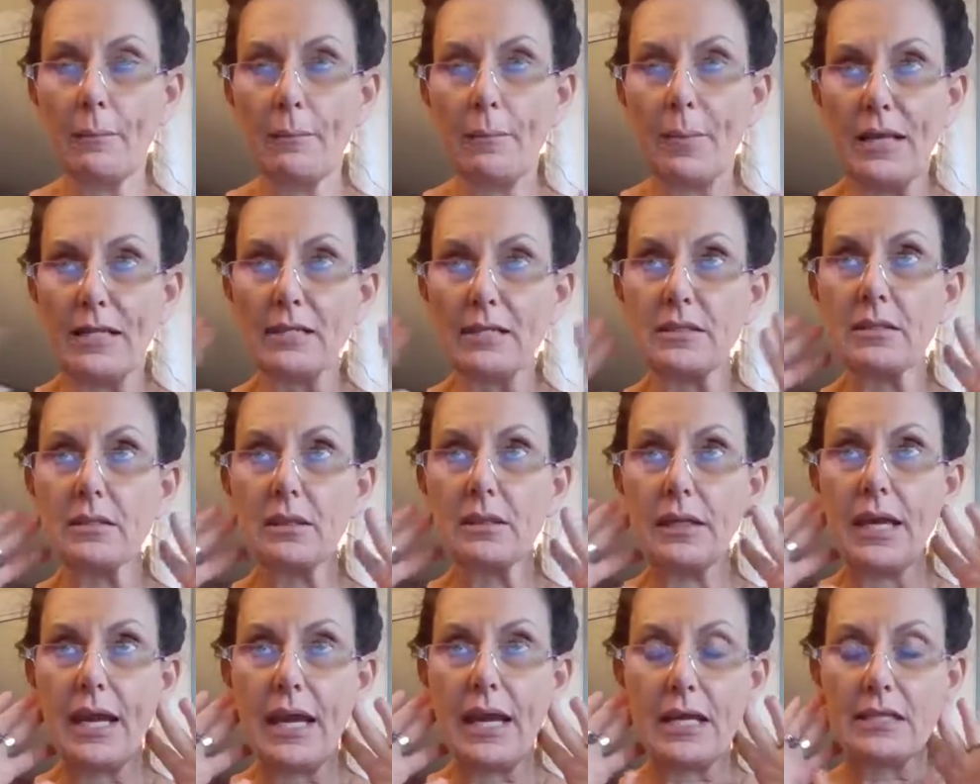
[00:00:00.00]

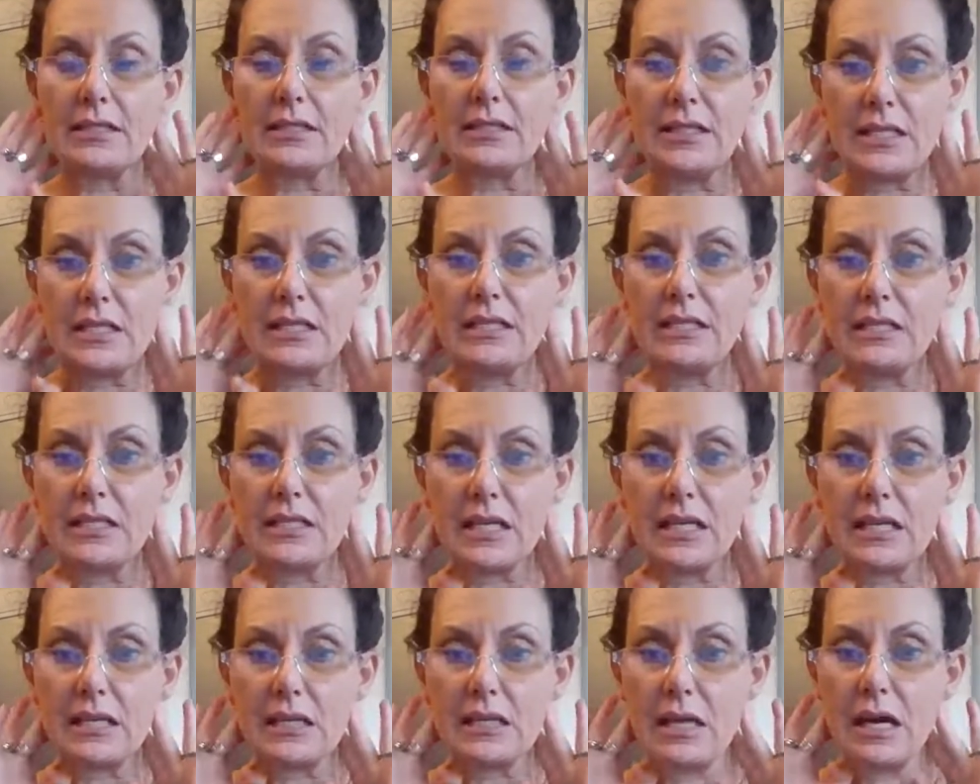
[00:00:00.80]
basically has kids
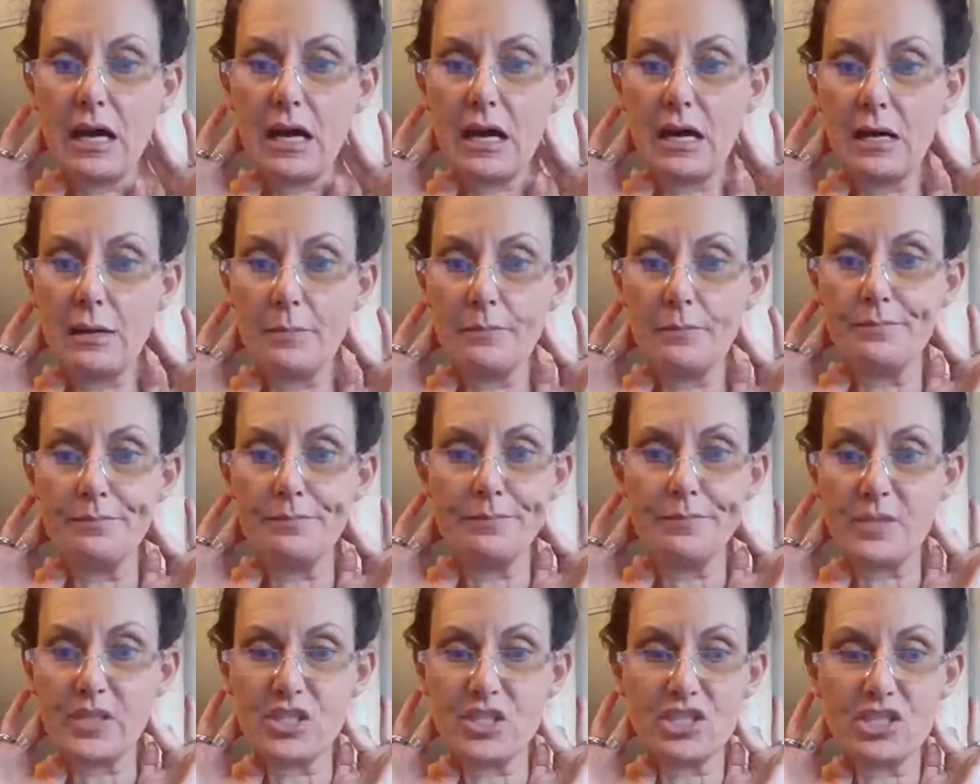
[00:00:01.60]
that
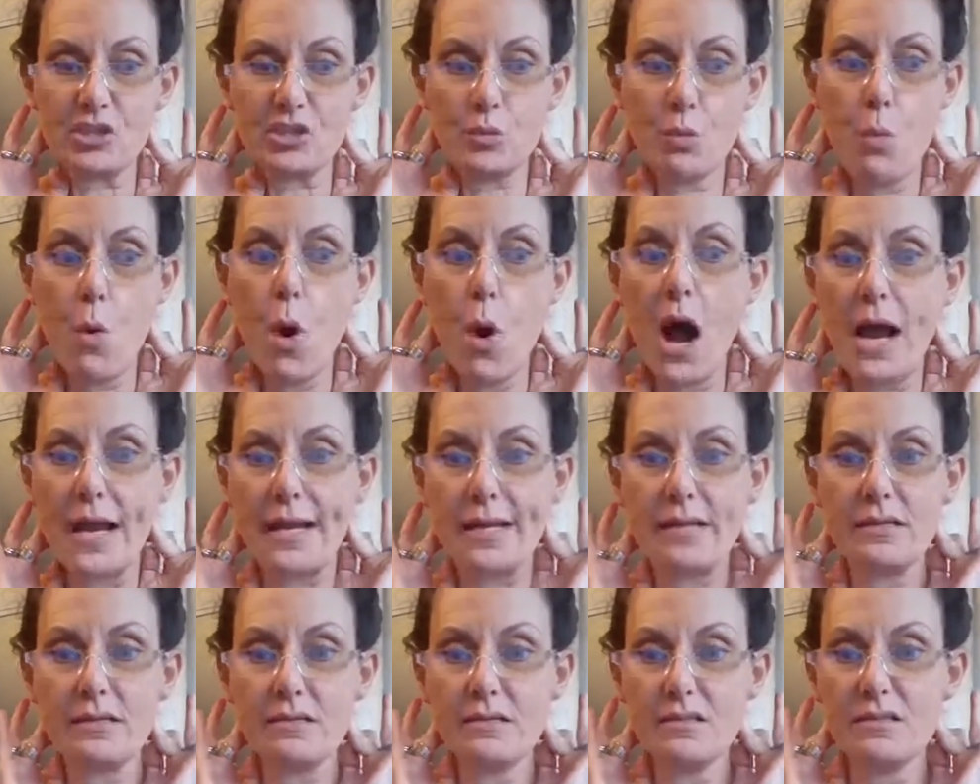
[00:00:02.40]
just
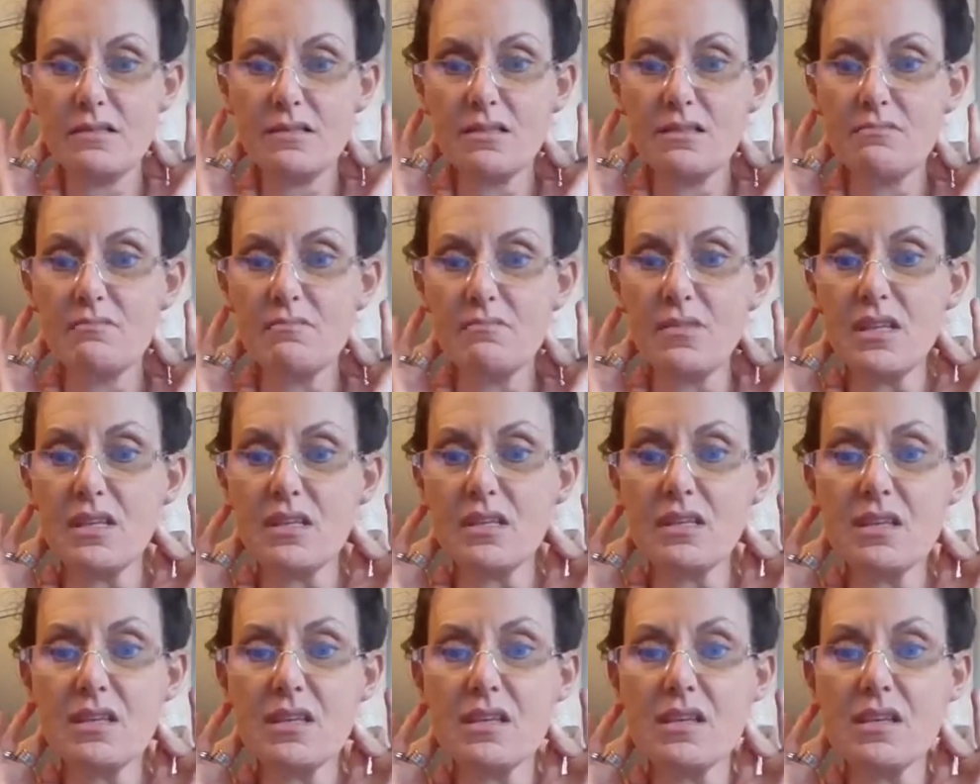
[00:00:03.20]
whine? Okay,